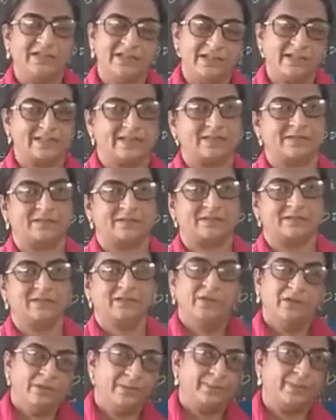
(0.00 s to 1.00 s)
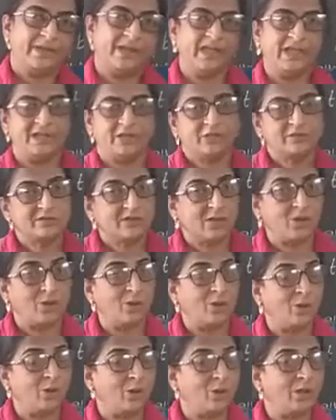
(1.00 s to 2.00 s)
yes. Brain. So
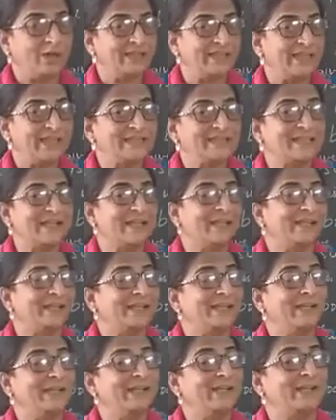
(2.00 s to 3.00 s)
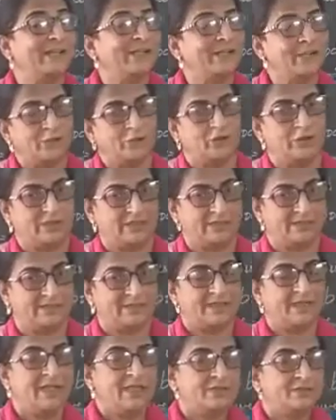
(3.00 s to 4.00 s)
all these are internal organs.
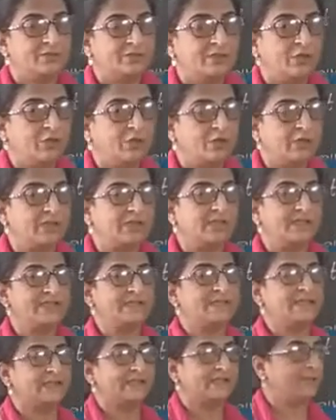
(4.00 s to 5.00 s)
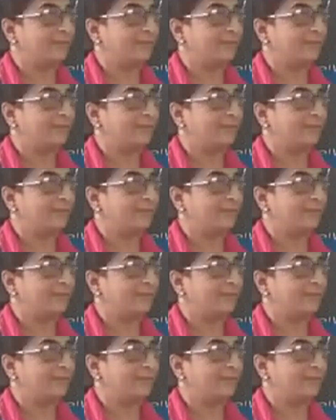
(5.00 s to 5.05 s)
So the organs that